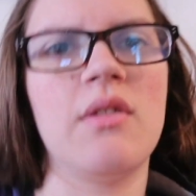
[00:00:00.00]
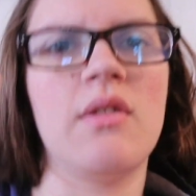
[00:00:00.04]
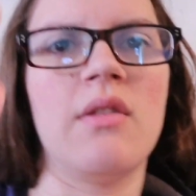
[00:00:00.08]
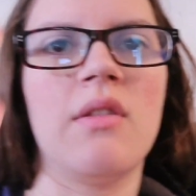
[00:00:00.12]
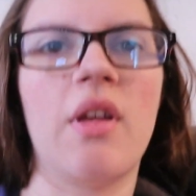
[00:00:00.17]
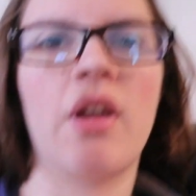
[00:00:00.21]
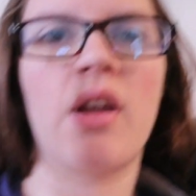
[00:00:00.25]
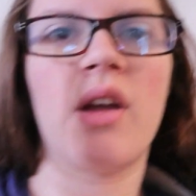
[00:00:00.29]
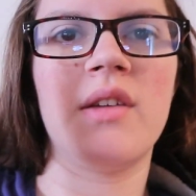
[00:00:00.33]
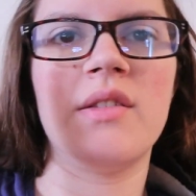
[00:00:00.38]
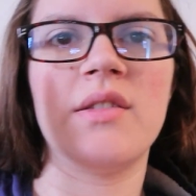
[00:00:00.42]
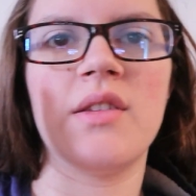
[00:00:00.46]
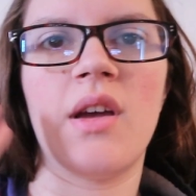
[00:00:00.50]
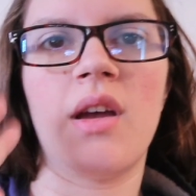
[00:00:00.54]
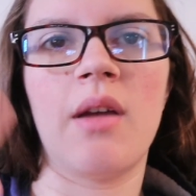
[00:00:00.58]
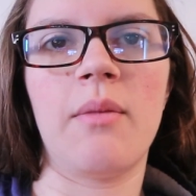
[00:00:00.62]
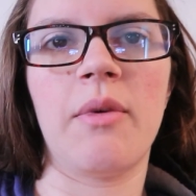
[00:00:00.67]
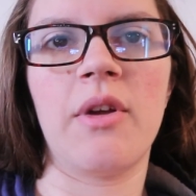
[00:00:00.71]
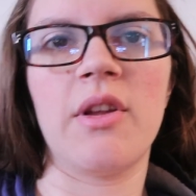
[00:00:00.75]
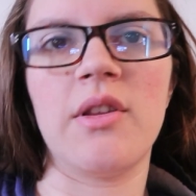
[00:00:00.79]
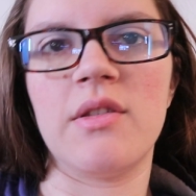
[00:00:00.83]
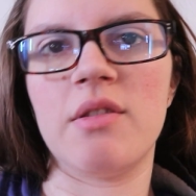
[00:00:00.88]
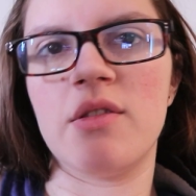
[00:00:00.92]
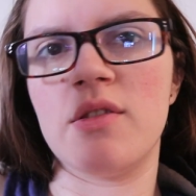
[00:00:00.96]
like I said, I've
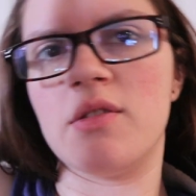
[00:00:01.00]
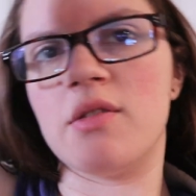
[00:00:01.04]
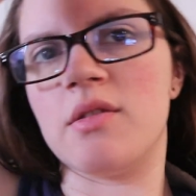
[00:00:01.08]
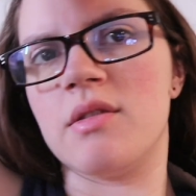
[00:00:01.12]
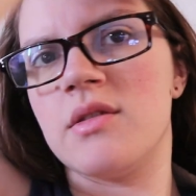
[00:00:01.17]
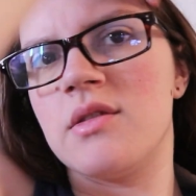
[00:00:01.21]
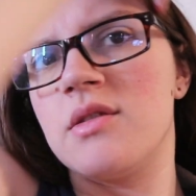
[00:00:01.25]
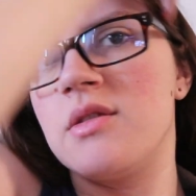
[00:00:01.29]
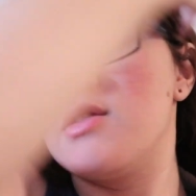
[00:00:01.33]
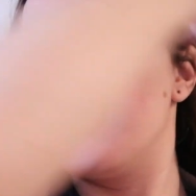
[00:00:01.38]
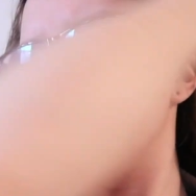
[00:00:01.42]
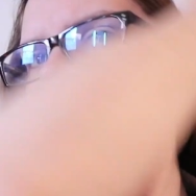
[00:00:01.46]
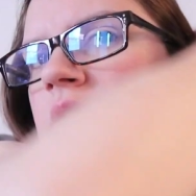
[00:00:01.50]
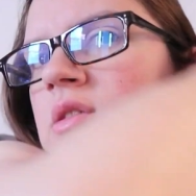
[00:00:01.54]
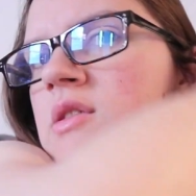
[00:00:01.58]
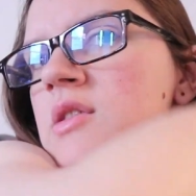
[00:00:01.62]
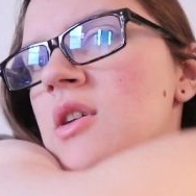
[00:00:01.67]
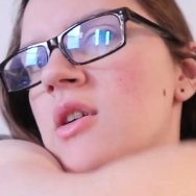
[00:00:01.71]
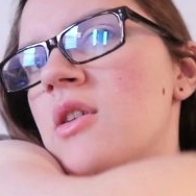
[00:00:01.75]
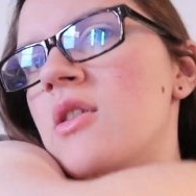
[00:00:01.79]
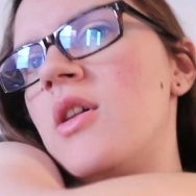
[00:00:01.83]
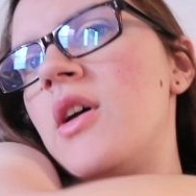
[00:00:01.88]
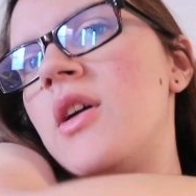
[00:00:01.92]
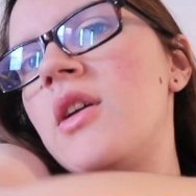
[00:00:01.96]
been
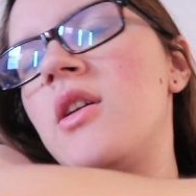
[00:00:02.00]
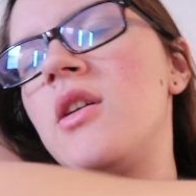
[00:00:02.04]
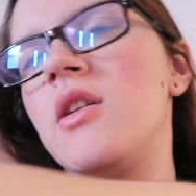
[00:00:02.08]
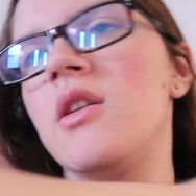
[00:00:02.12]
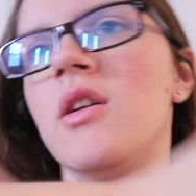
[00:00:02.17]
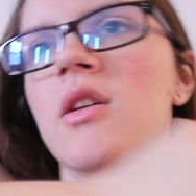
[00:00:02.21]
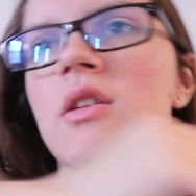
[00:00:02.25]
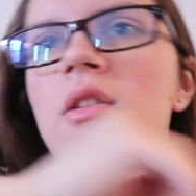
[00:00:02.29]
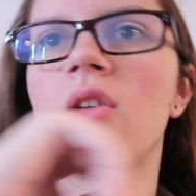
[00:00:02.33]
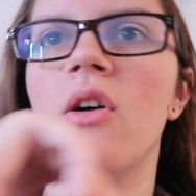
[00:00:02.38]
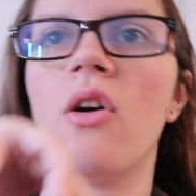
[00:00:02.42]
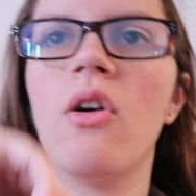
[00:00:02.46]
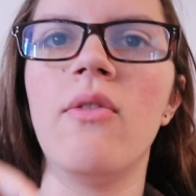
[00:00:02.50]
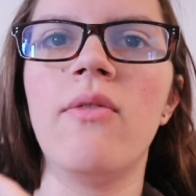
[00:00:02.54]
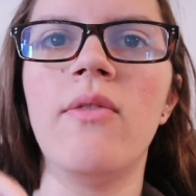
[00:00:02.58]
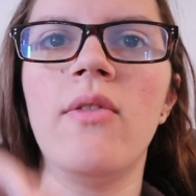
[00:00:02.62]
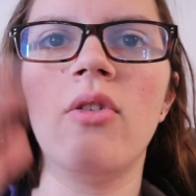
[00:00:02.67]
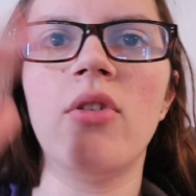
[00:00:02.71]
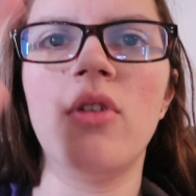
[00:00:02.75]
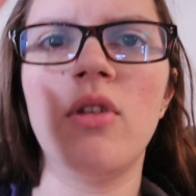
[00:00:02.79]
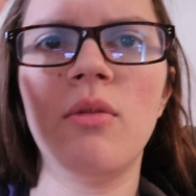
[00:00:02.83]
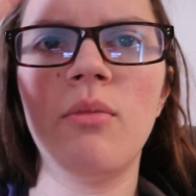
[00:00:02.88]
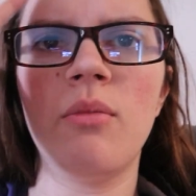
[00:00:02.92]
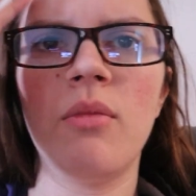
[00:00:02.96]
still liking it.
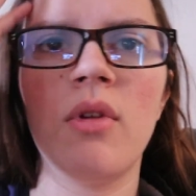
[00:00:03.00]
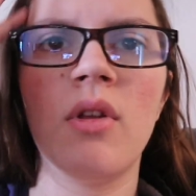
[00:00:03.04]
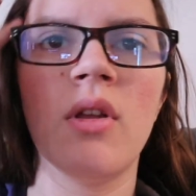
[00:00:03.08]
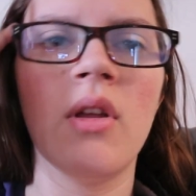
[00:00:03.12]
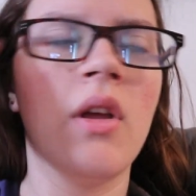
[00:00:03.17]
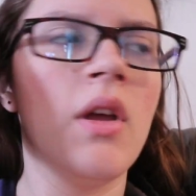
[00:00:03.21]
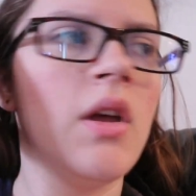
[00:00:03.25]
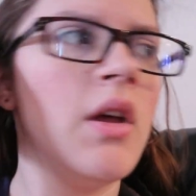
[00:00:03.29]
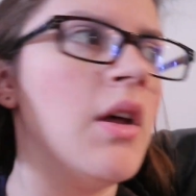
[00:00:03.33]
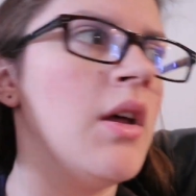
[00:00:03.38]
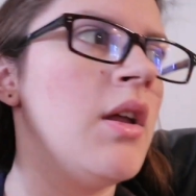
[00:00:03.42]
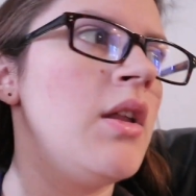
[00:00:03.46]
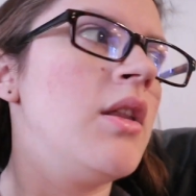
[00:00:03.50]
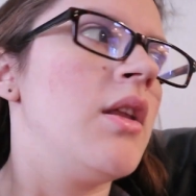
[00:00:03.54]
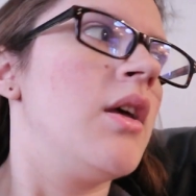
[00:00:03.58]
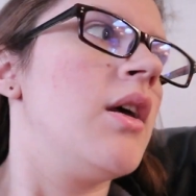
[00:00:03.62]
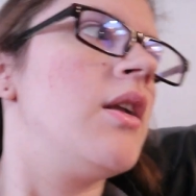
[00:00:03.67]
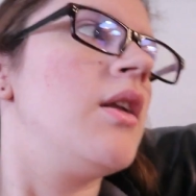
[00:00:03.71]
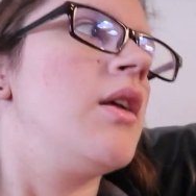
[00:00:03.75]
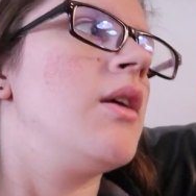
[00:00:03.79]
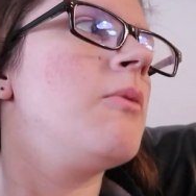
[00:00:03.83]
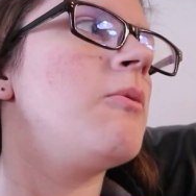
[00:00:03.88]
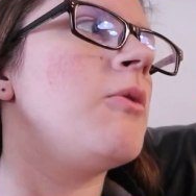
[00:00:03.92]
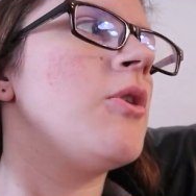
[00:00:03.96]
Hopefully, the
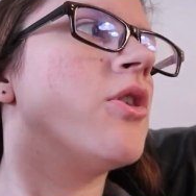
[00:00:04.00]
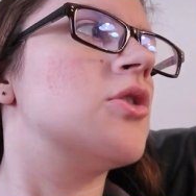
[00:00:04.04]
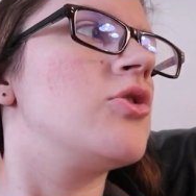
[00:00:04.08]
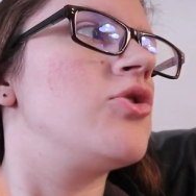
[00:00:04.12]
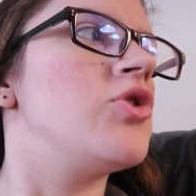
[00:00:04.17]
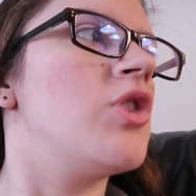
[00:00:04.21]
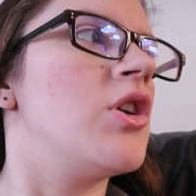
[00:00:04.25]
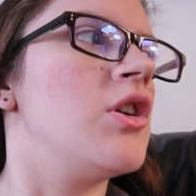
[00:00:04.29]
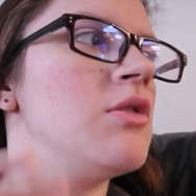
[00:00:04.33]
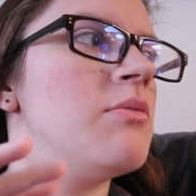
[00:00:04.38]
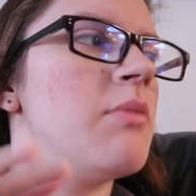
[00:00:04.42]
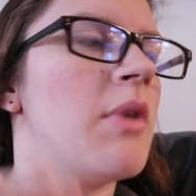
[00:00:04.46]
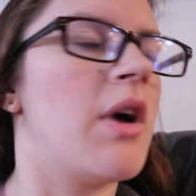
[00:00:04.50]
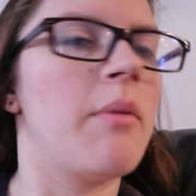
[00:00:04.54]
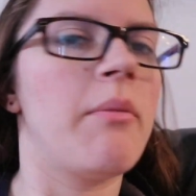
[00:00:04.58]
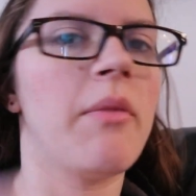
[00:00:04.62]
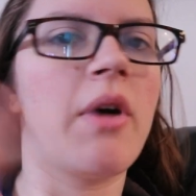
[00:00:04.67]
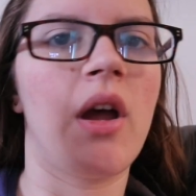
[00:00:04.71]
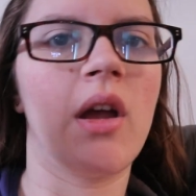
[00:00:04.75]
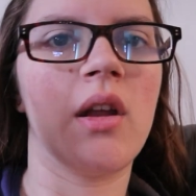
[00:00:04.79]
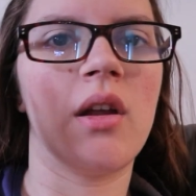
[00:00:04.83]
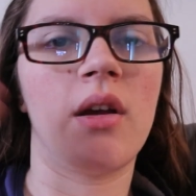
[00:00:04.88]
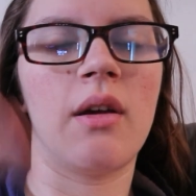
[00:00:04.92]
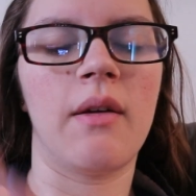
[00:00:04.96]
ending will change my
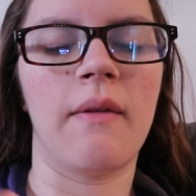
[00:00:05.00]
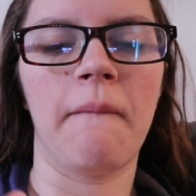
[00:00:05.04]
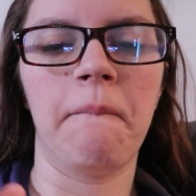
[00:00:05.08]
mind